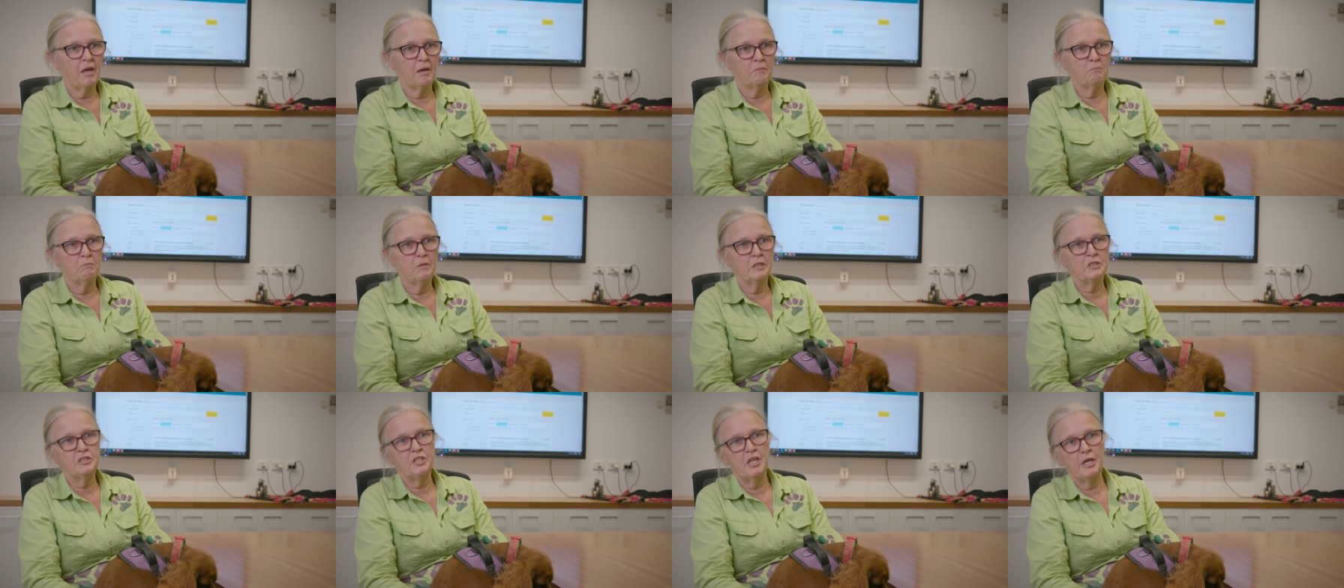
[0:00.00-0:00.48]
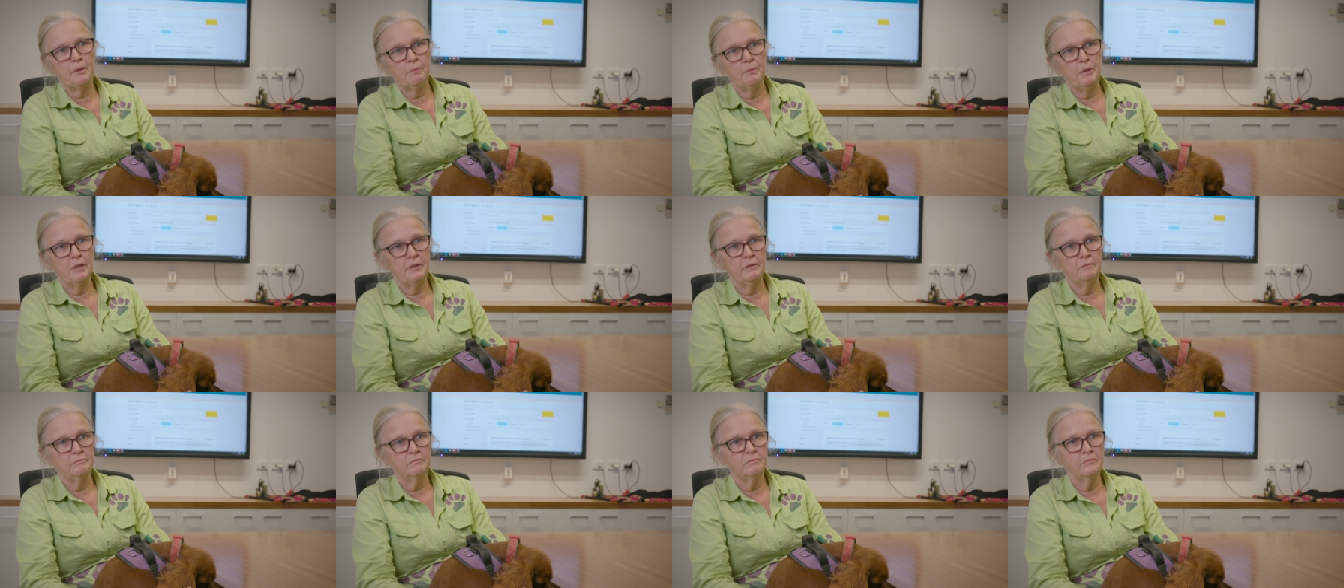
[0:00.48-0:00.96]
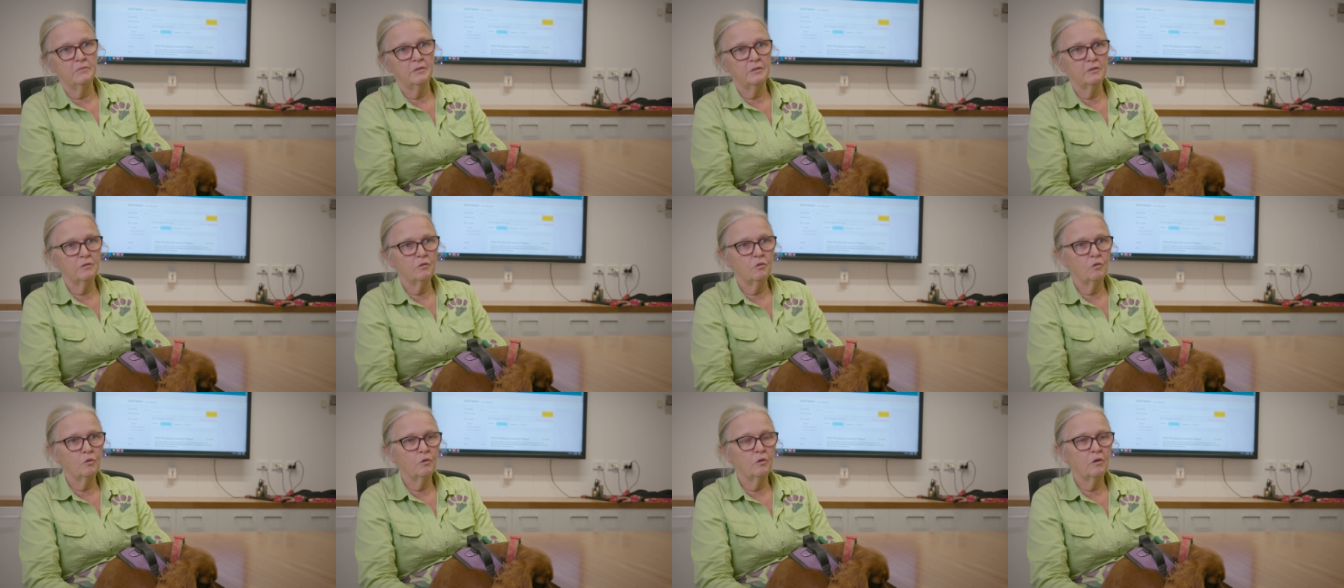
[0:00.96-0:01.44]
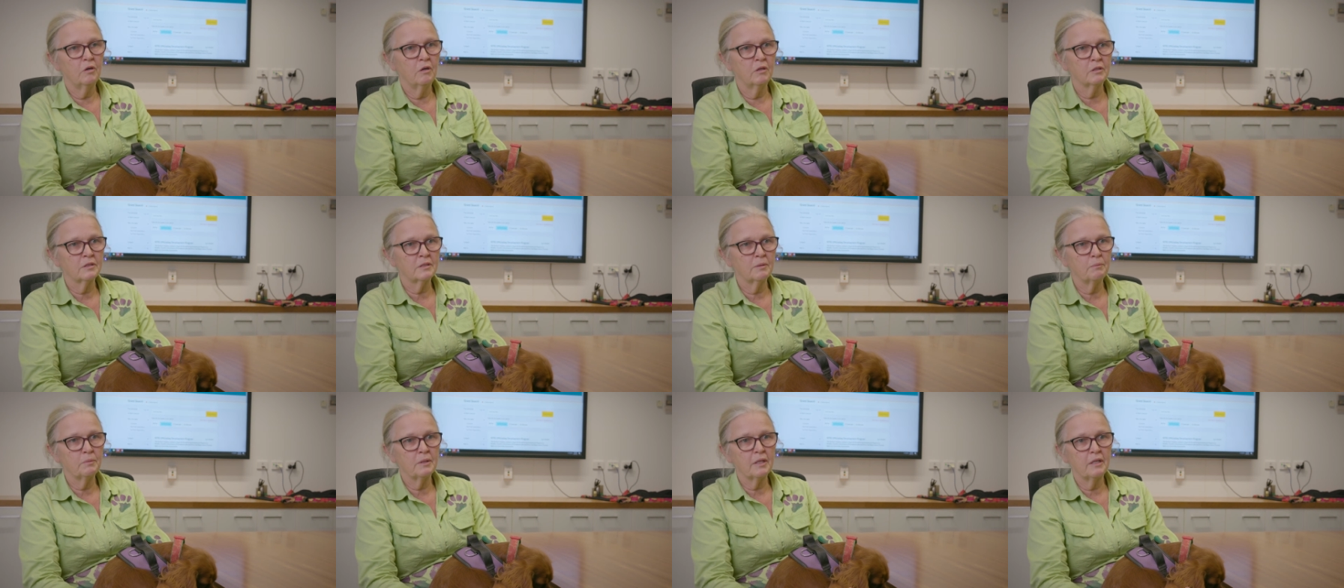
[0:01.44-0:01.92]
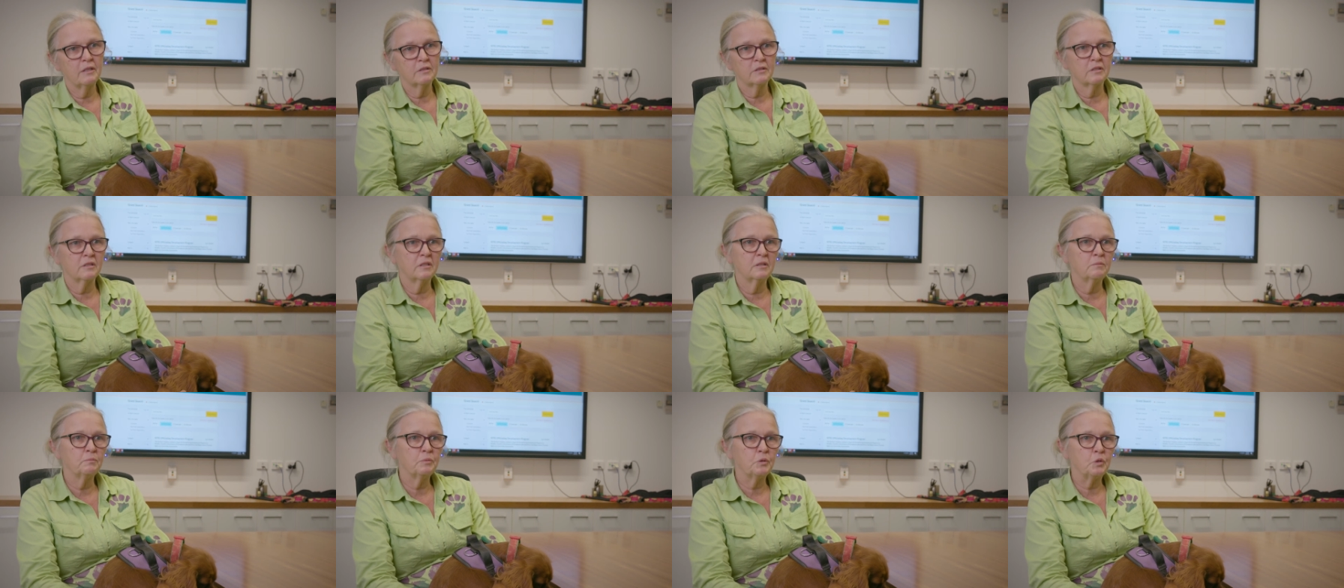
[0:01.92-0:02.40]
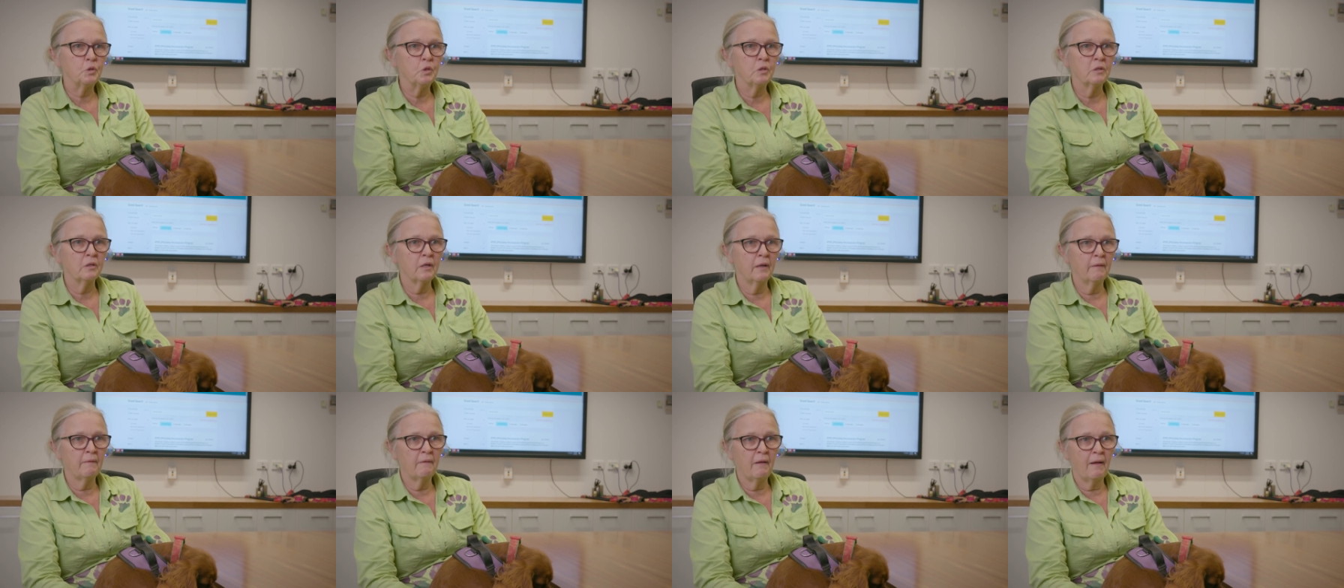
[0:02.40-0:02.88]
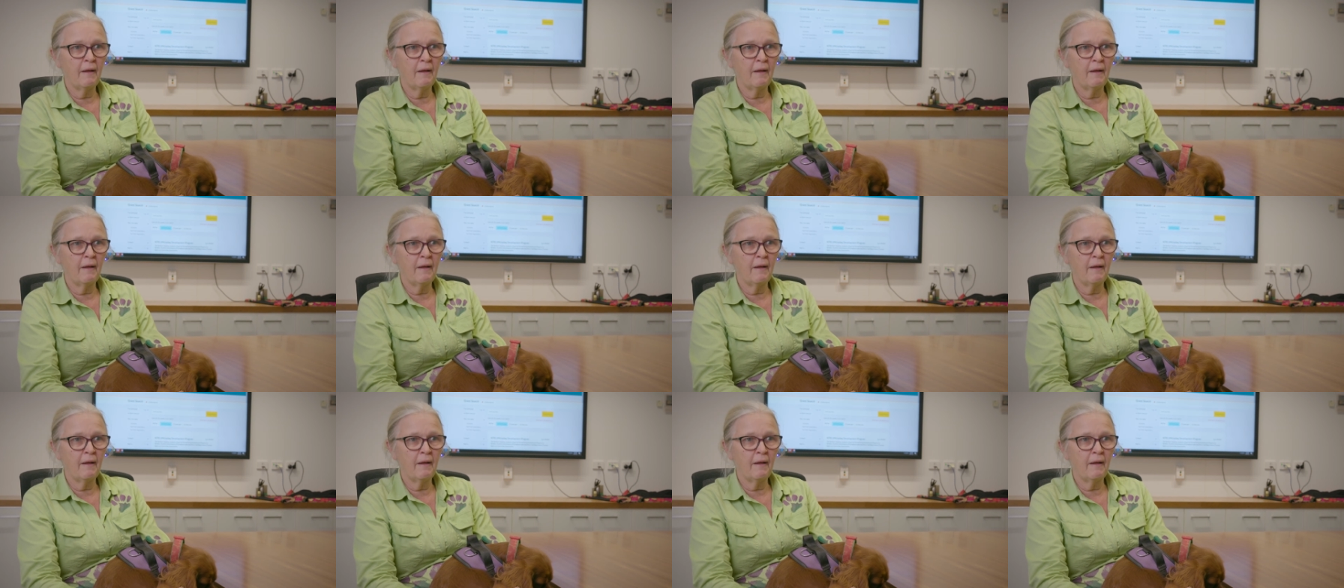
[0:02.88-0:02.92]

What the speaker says: my chairman or somebody else on the board,